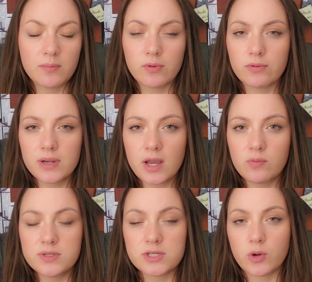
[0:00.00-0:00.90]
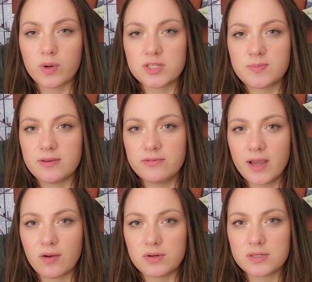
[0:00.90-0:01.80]
that Maria was nowhere to be
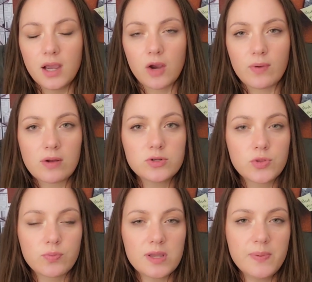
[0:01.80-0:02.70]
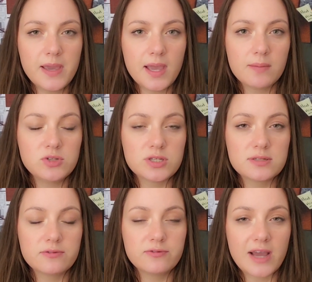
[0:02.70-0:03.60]
found. Around 3 p.m.,
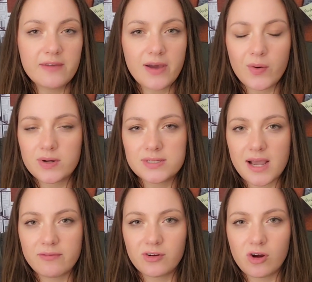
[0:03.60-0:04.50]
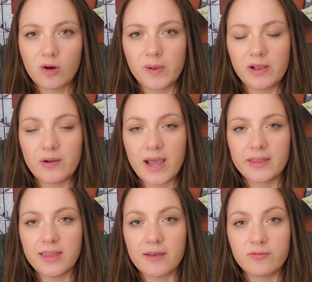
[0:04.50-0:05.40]
just 5 hours after Carmelo
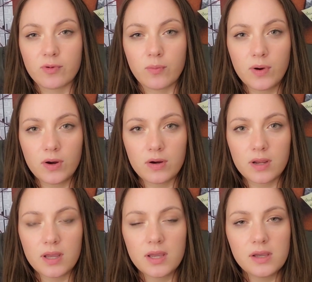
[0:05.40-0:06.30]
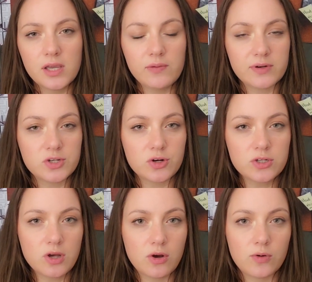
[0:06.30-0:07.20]
had left for work, he
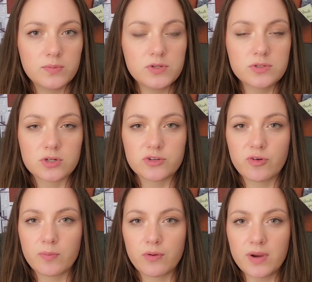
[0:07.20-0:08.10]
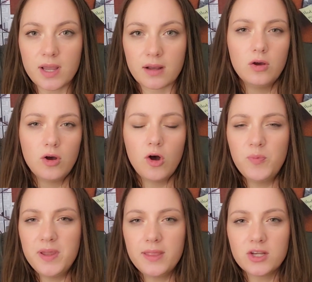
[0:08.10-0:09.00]
returned home to search for Maria,
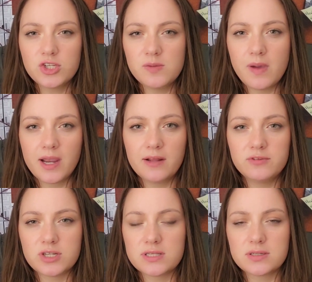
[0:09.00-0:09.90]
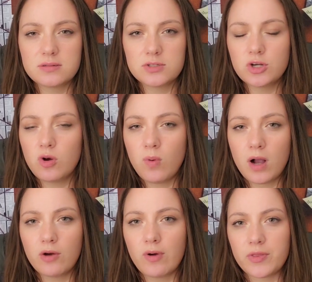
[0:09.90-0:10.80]
hoping that she might have just took a
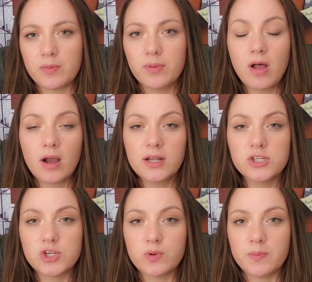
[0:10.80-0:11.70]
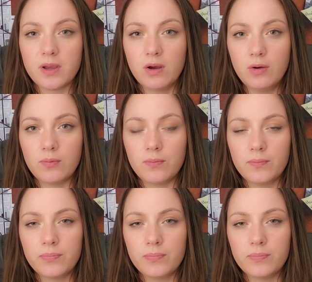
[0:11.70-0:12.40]
walk around the block and she would be home.